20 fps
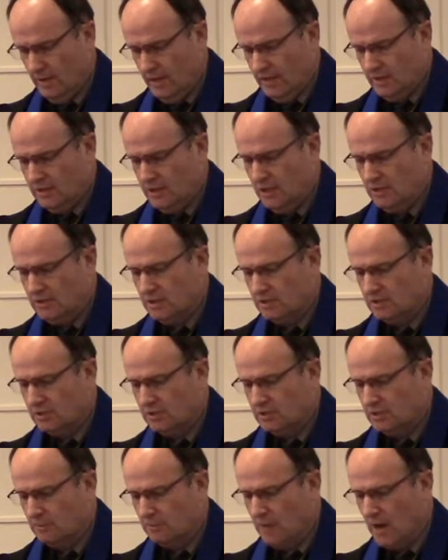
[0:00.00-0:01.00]
Jesus is
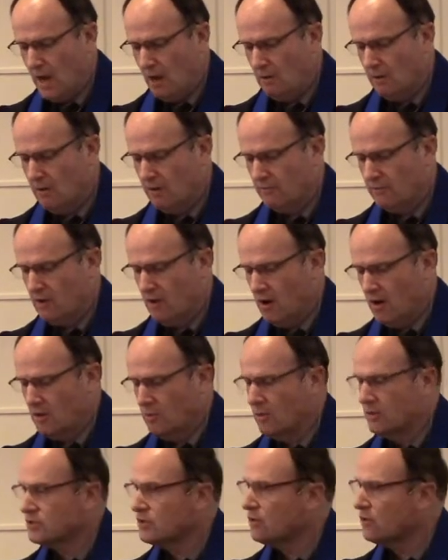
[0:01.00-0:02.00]
the power of God
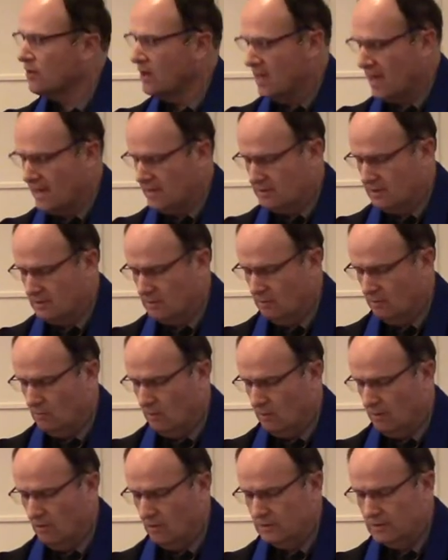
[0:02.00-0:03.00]
which created the
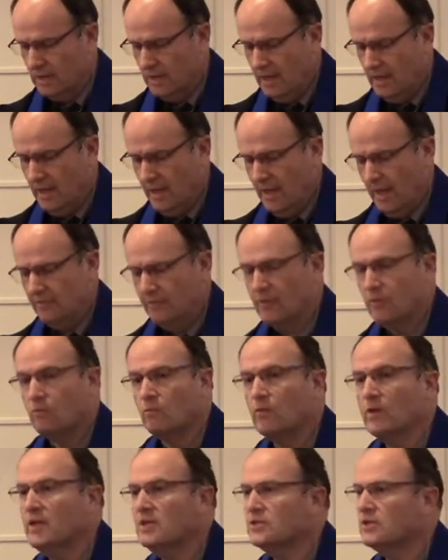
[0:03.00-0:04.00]
world and the
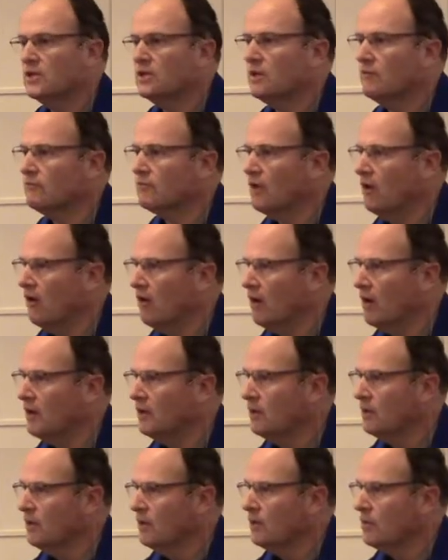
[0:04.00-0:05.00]
reason of God
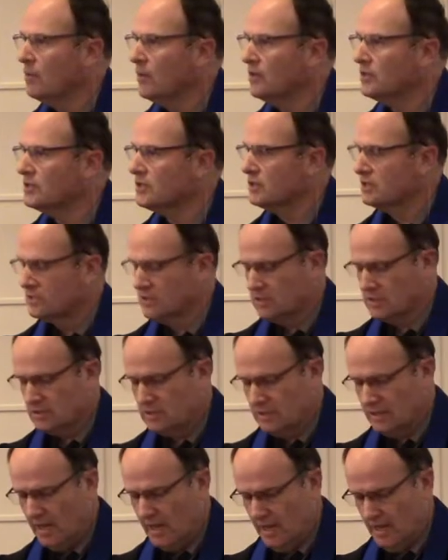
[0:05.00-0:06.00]
which
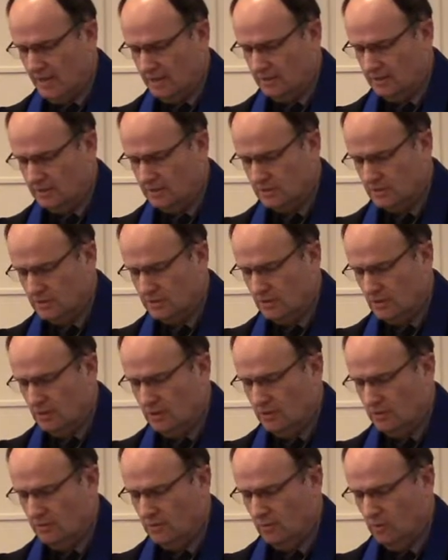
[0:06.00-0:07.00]
sustains
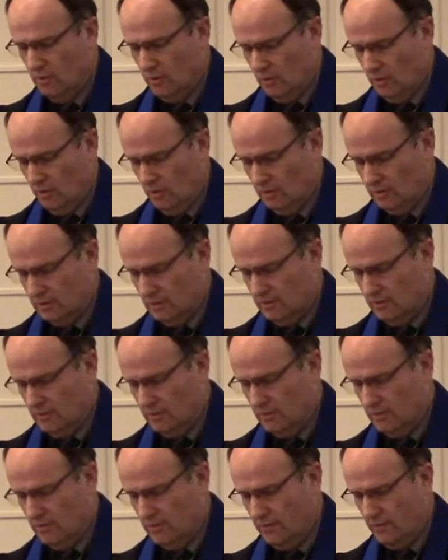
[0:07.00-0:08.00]
the world.
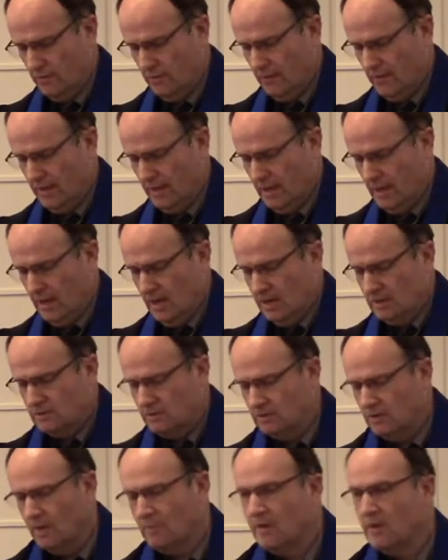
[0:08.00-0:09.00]
So
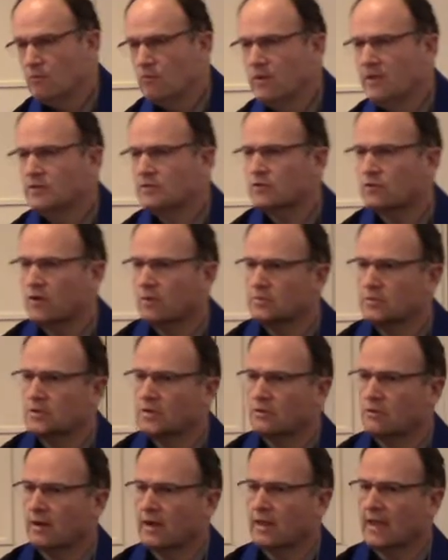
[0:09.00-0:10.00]
let me read
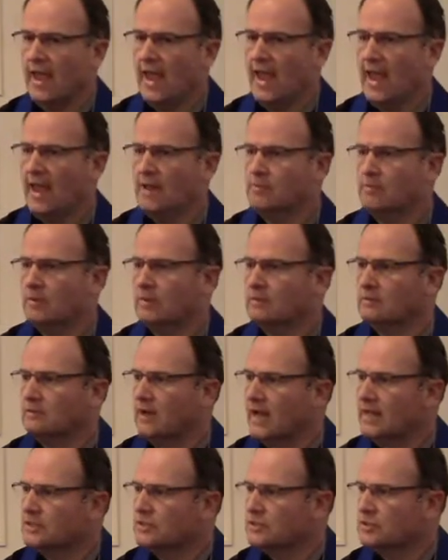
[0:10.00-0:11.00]
scripture again, but
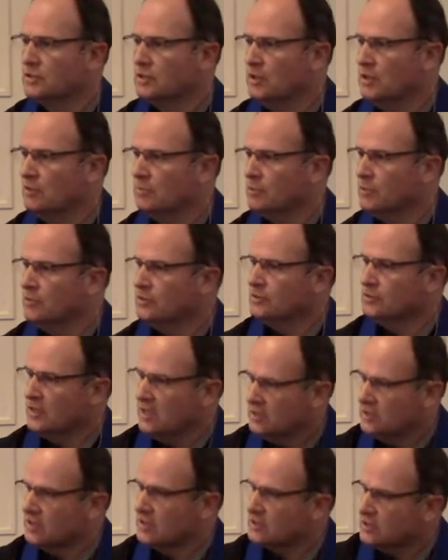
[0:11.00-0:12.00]
let's put
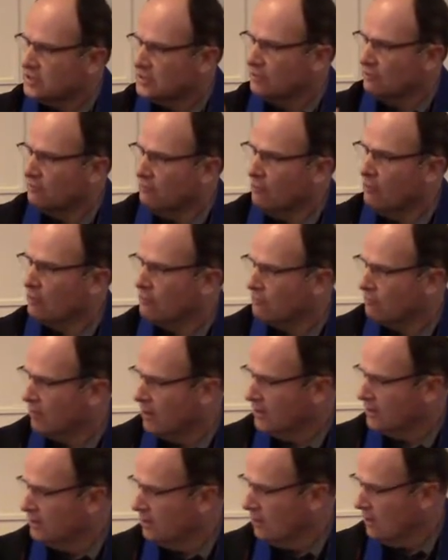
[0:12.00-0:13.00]
Jesus in the
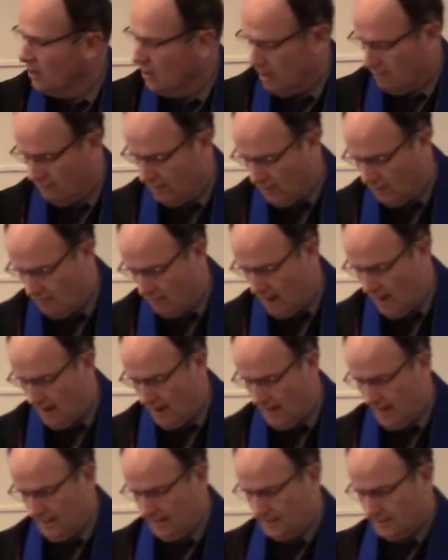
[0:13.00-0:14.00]
forefront of our
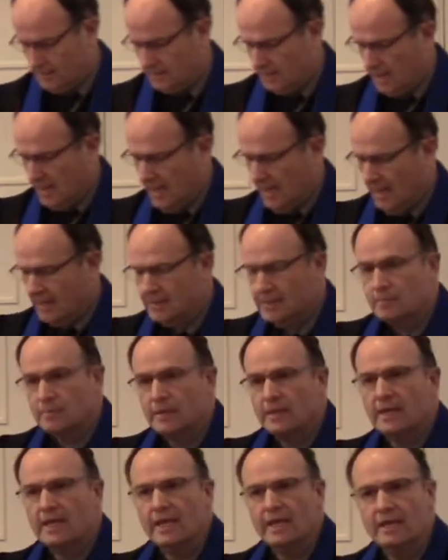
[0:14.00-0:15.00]
minds. In the
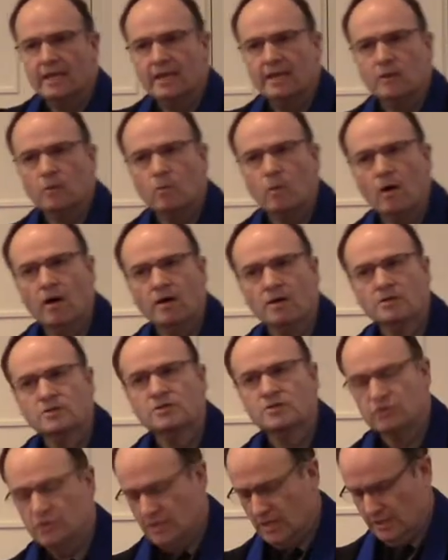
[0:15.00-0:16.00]
beginning
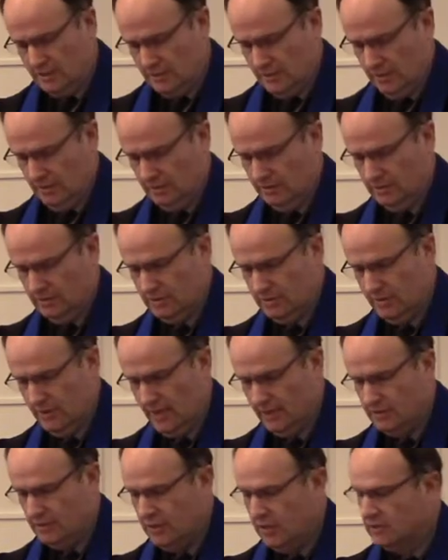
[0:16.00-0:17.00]
was Jesus,
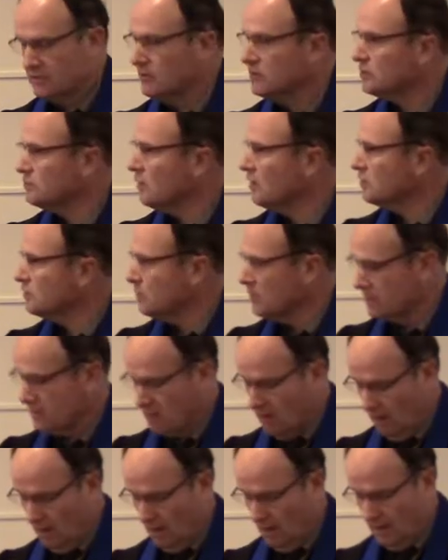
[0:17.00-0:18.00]
and Jesus was with
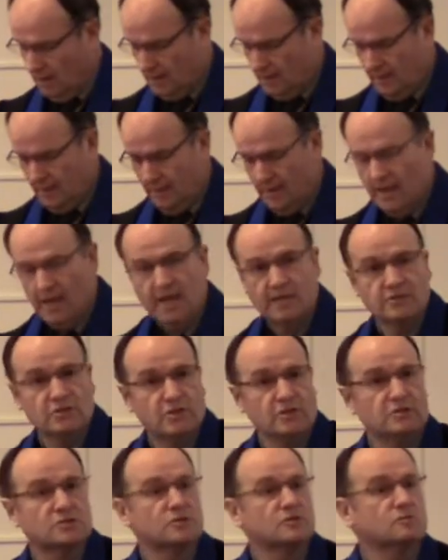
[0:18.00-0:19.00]
God, and
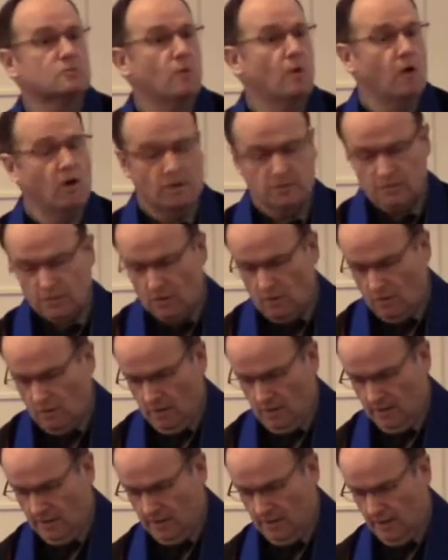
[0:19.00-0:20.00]
Jesus was God.